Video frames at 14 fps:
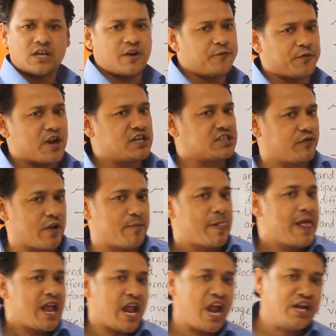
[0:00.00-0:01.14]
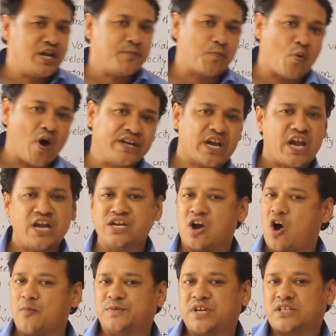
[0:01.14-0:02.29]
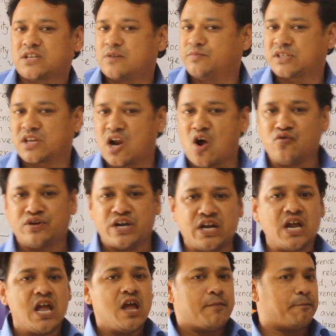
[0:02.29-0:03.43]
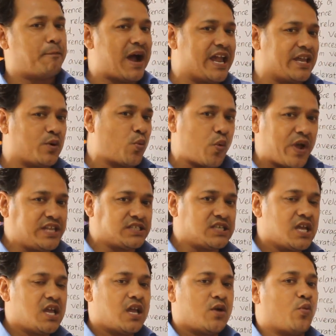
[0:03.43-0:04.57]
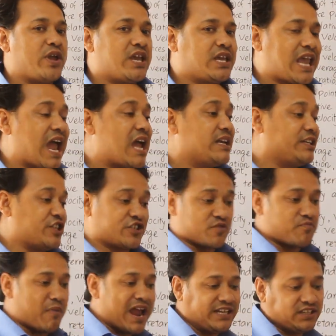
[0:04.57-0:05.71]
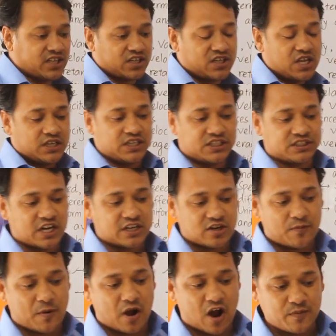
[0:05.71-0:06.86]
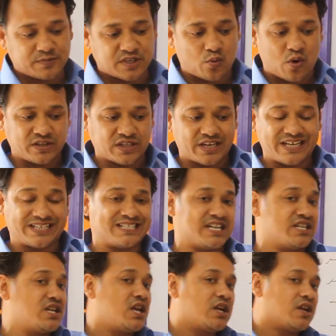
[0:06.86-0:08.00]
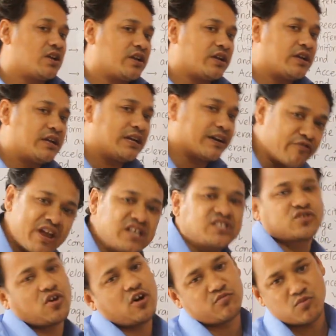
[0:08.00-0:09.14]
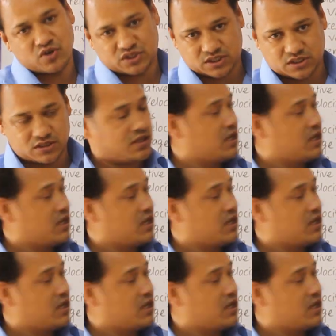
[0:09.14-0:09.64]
reference frame, any point, any object of the surrounding by which we can determine the state of an object, whether it is in rest or motion.